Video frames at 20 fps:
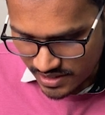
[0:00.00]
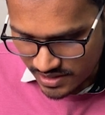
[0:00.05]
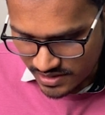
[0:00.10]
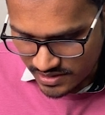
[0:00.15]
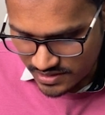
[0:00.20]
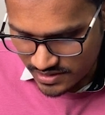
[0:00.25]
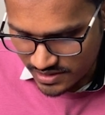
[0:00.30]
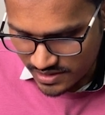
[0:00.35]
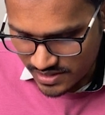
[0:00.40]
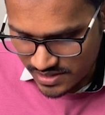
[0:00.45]

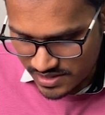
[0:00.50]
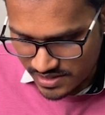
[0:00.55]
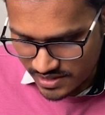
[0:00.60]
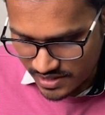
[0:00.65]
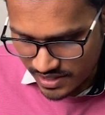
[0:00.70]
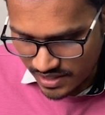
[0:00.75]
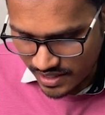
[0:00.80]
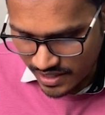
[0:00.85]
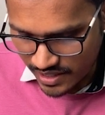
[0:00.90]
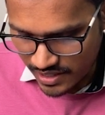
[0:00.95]
This
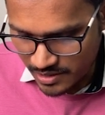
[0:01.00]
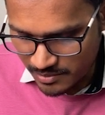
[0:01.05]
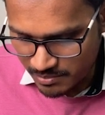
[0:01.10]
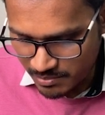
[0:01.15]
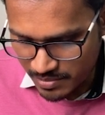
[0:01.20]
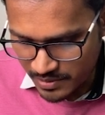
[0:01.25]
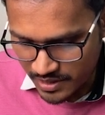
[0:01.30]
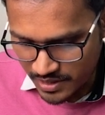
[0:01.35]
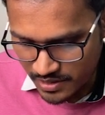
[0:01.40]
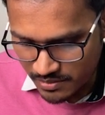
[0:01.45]

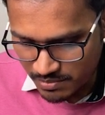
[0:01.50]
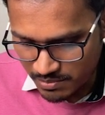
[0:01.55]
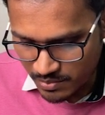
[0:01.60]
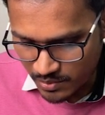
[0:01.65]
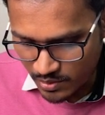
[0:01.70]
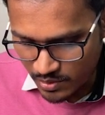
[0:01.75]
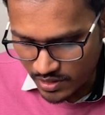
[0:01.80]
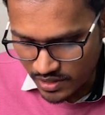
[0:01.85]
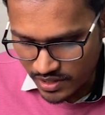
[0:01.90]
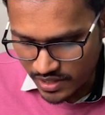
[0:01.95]

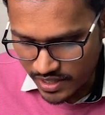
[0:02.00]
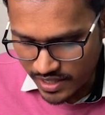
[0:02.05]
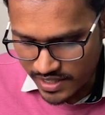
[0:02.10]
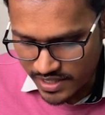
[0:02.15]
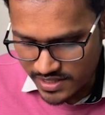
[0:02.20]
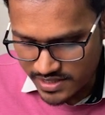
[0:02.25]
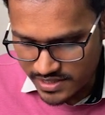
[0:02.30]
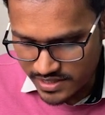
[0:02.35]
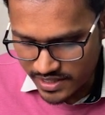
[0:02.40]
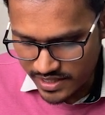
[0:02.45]

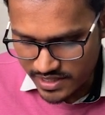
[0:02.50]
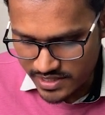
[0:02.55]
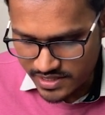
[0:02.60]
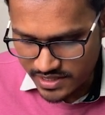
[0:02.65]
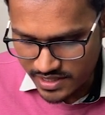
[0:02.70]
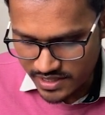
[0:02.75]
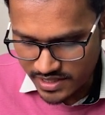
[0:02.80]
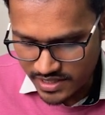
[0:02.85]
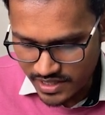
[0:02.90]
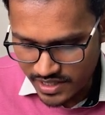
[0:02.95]

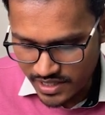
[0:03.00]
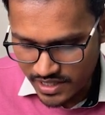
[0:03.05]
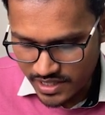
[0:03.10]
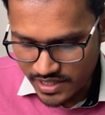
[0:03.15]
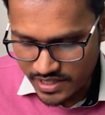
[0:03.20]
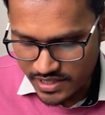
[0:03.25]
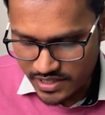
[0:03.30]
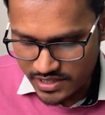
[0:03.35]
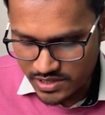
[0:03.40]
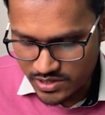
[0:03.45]
hyperpolarization
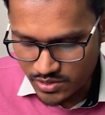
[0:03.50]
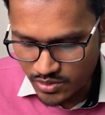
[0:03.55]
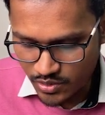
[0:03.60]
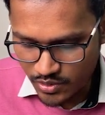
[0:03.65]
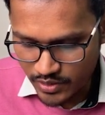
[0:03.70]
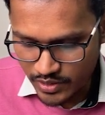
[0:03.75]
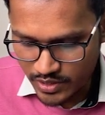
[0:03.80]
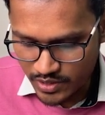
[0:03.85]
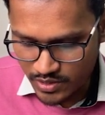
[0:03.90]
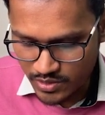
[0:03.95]
is
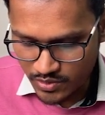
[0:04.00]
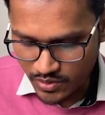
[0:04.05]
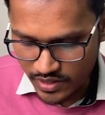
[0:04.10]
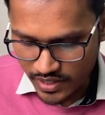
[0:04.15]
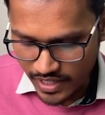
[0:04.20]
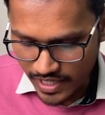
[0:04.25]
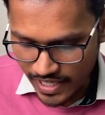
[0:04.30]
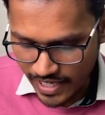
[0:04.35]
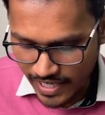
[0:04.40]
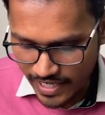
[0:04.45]
going
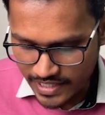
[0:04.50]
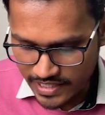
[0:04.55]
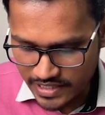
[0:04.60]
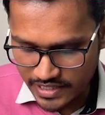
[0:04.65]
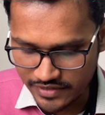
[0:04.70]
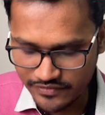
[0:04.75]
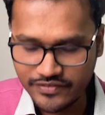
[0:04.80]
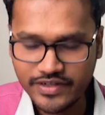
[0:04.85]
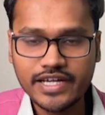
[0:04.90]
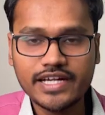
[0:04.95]
to
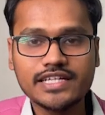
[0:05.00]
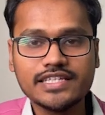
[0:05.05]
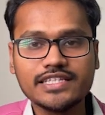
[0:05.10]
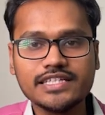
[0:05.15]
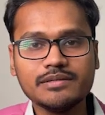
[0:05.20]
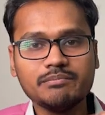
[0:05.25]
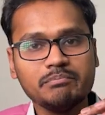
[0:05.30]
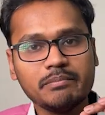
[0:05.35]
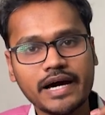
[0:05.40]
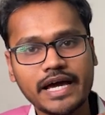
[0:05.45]
activate
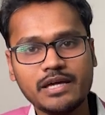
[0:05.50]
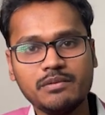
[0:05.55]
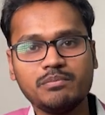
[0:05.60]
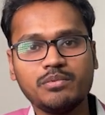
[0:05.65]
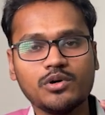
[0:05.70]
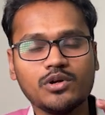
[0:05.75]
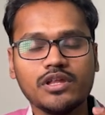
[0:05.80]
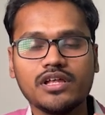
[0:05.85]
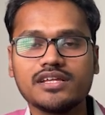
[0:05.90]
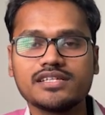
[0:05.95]
the
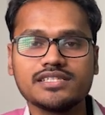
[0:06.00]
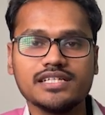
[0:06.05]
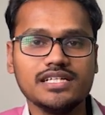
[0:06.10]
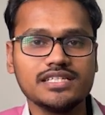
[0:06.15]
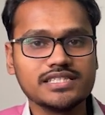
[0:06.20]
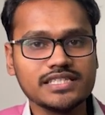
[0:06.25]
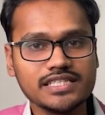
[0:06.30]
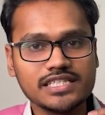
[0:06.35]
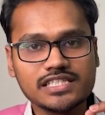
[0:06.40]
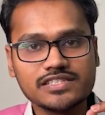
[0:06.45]
bipolar
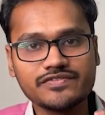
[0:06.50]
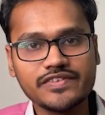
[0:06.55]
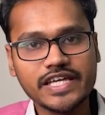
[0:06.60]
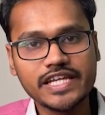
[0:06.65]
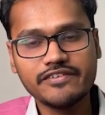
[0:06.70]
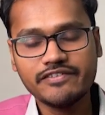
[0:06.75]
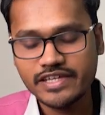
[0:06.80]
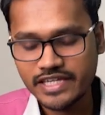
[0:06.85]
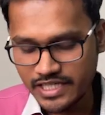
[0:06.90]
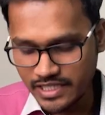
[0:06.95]
cells. It is
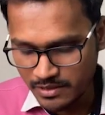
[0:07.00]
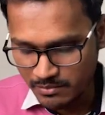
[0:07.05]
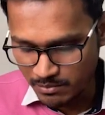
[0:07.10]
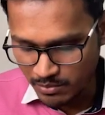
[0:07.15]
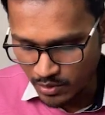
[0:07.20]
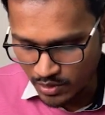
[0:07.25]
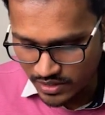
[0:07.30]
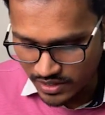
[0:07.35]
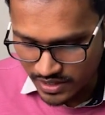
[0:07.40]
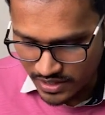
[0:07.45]
very, very
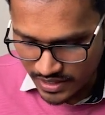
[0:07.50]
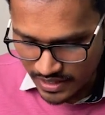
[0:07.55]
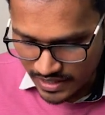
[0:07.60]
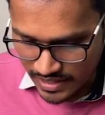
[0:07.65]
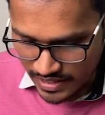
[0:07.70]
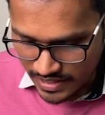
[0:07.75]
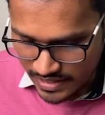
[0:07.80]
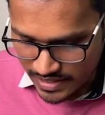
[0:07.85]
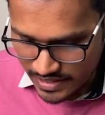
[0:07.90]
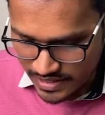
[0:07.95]
important.
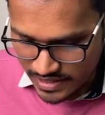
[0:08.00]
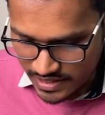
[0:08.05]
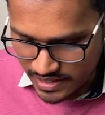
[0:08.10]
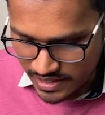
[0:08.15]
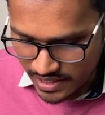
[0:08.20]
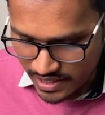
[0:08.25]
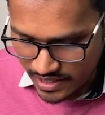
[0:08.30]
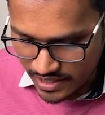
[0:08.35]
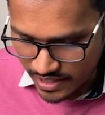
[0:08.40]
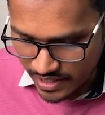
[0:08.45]
Here
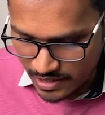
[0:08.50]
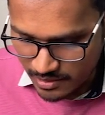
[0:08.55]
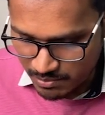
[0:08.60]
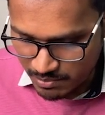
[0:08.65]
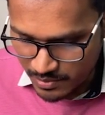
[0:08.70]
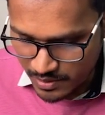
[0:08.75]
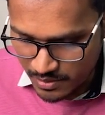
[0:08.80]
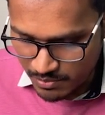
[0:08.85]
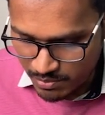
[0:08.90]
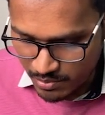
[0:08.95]
the
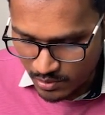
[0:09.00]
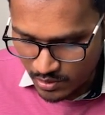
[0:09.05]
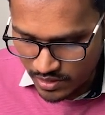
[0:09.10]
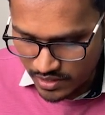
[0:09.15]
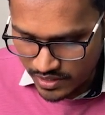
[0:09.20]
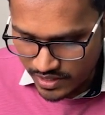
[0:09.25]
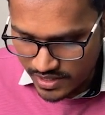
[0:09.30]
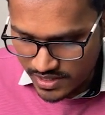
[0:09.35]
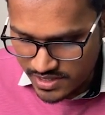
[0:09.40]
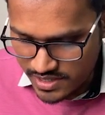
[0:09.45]

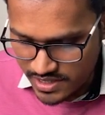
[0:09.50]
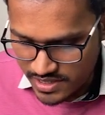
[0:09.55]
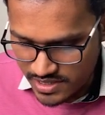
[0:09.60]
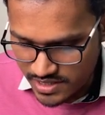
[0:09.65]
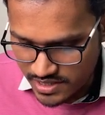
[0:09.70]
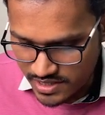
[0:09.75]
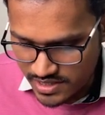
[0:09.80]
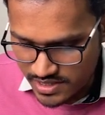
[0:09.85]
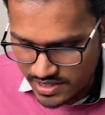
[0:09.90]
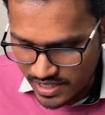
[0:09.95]

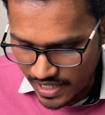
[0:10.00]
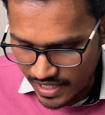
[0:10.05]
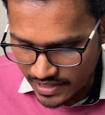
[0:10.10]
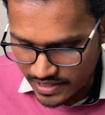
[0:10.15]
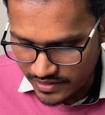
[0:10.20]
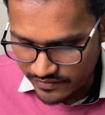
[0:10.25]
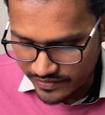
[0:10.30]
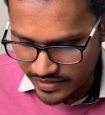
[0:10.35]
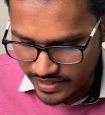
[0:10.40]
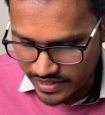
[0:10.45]
hyperpolarization is
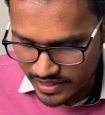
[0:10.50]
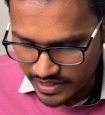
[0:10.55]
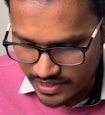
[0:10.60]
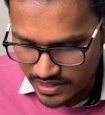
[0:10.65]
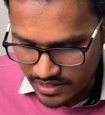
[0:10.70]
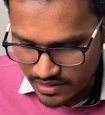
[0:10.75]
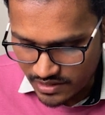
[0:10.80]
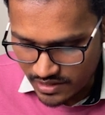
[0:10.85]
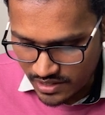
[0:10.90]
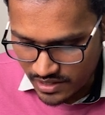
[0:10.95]
activating
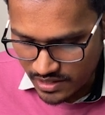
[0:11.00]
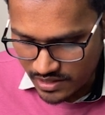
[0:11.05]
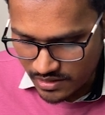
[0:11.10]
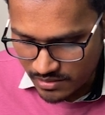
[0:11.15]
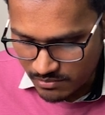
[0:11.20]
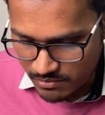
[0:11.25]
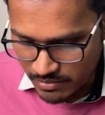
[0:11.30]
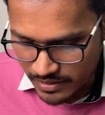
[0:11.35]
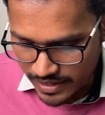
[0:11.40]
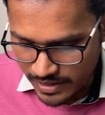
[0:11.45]
the
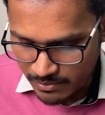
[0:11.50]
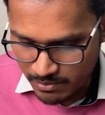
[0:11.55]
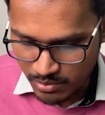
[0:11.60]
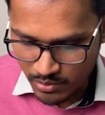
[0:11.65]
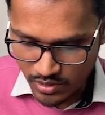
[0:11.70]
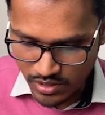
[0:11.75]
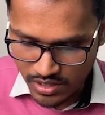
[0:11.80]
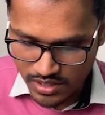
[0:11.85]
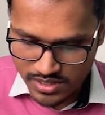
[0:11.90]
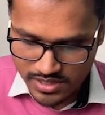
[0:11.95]

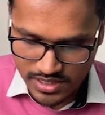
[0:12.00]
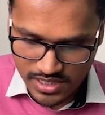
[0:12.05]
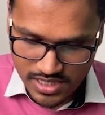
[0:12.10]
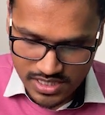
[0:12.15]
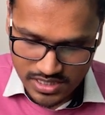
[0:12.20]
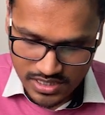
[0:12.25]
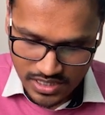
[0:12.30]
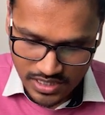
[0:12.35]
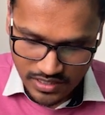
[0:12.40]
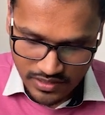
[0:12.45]
bipolar
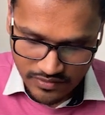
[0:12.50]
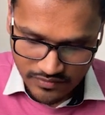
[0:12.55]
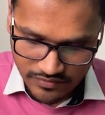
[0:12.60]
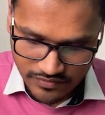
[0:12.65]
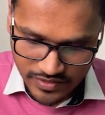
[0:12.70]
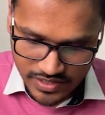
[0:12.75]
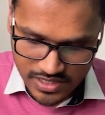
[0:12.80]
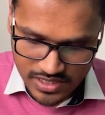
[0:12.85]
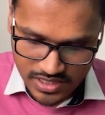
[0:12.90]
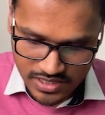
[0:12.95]
cells,
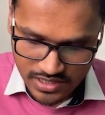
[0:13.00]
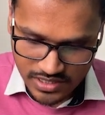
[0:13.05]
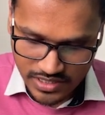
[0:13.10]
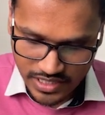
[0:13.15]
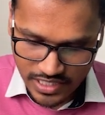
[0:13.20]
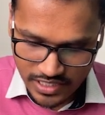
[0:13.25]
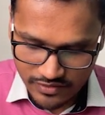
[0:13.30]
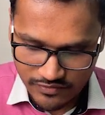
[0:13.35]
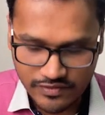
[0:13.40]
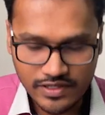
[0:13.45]
which
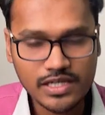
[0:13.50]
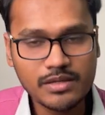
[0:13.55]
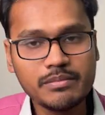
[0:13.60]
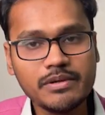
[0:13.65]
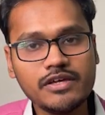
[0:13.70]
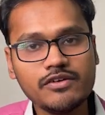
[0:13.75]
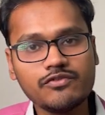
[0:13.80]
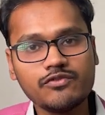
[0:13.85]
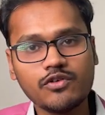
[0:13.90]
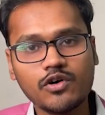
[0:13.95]
then will
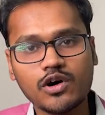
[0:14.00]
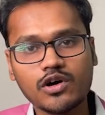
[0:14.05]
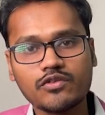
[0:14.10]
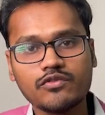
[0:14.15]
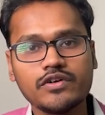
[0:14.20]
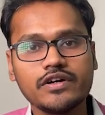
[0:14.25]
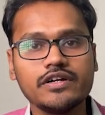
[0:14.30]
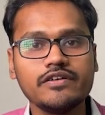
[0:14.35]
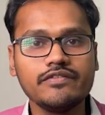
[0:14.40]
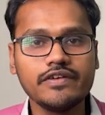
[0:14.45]
be
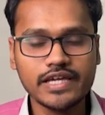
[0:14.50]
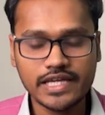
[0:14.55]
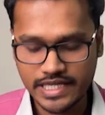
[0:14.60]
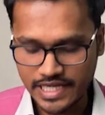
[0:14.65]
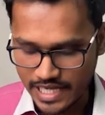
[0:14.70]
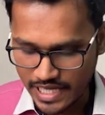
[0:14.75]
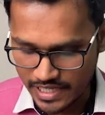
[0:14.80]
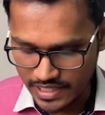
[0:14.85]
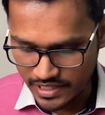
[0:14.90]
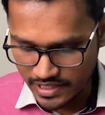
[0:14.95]
forward way
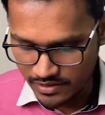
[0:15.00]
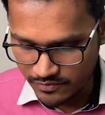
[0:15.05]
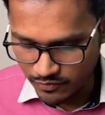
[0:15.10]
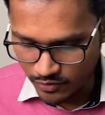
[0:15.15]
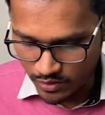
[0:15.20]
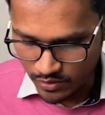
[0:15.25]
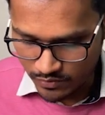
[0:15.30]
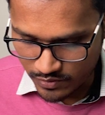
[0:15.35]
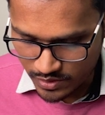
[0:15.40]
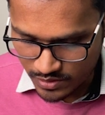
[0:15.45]
carried
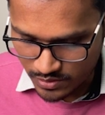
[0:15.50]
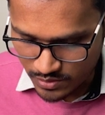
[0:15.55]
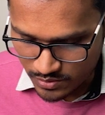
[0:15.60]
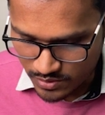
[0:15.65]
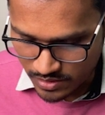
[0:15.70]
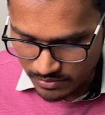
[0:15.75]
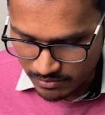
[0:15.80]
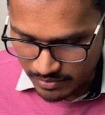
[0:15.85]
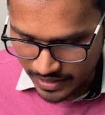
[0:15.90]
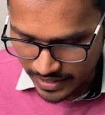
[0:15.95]
forward to
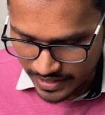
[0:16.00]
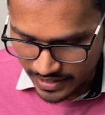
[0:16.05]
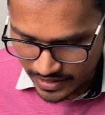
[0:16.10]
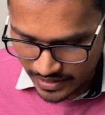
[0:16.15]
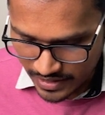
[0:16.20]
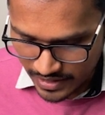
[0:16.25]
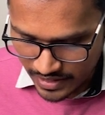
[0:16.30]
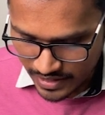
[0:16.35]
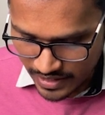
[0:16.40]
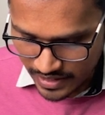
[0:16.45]
the
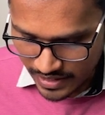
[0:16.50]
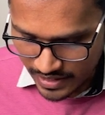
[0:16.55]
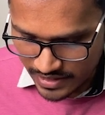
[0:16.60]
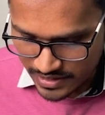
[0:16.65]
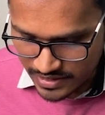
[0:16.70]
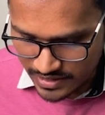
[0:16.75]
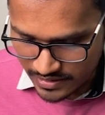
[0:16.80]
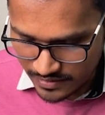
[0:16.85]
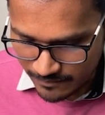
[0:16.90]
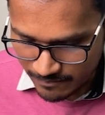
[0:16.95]
brain,
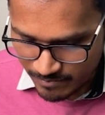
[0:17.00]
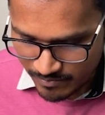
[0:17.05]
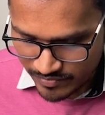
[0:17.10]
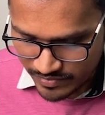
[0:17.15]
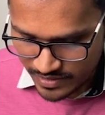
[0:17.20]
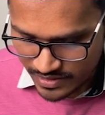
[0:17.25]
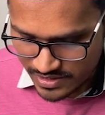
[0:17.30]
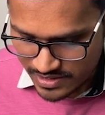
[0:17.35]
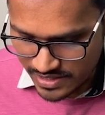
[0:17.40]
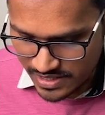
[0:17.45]
and the
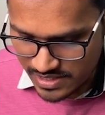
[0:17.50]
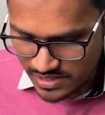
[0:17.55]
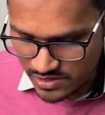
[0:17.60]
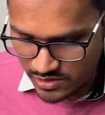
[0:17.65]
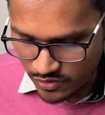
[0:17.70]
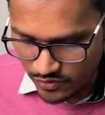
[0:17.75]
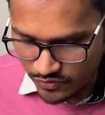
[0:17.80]
sense